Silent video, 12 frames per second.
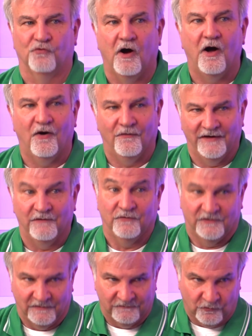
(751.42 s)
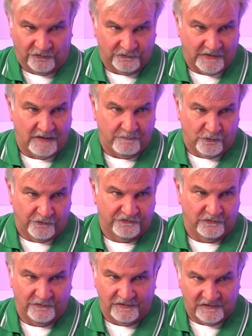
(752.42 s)
draw. Of course, we got
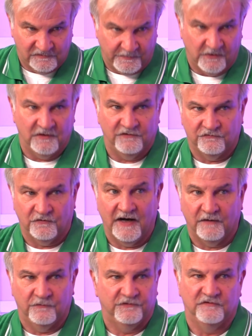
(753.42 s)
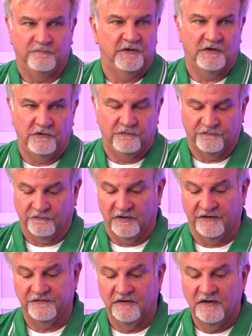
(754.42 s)
Porsche with the experience track, which has been huge
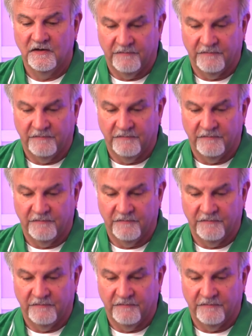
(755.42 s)
for us.